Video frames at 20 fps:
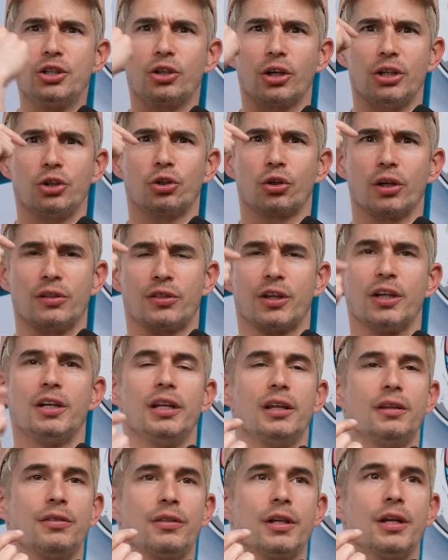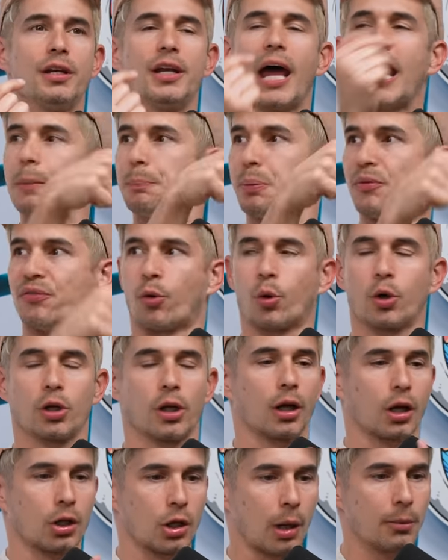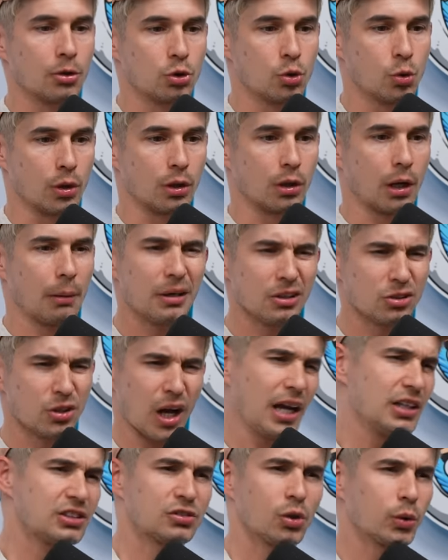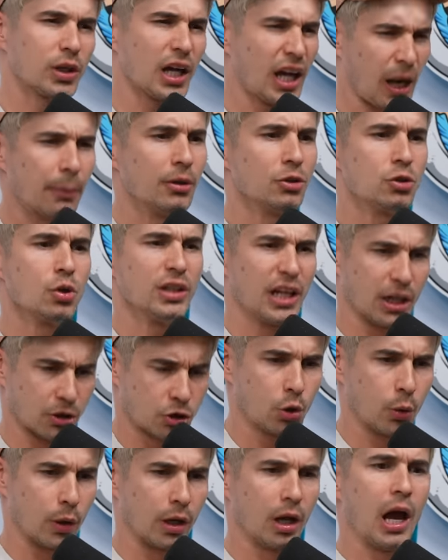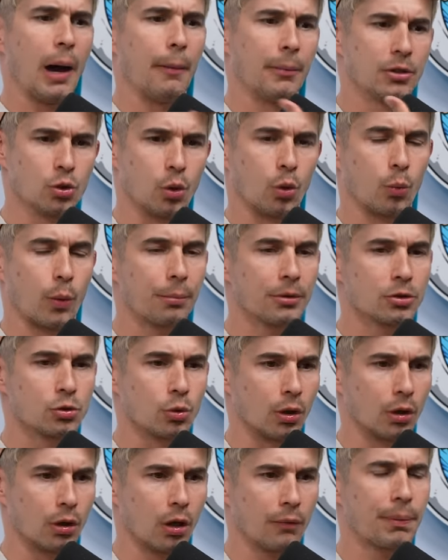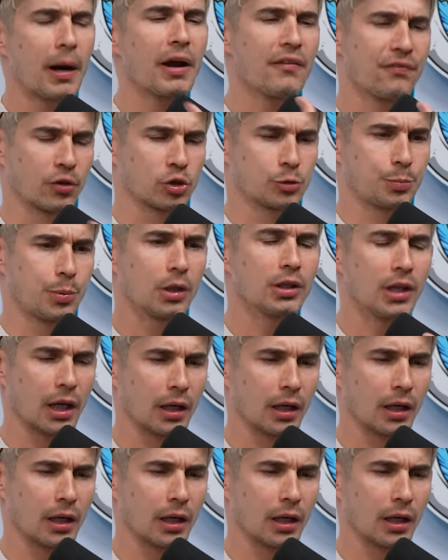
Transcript: your you're the, the night before you're like I'm gonna do it. I'm gonna do it. it's okay. I'm gonna do it. Yeah, do it. I'm gonna do it. When am I do it? Probably first period. Yeah,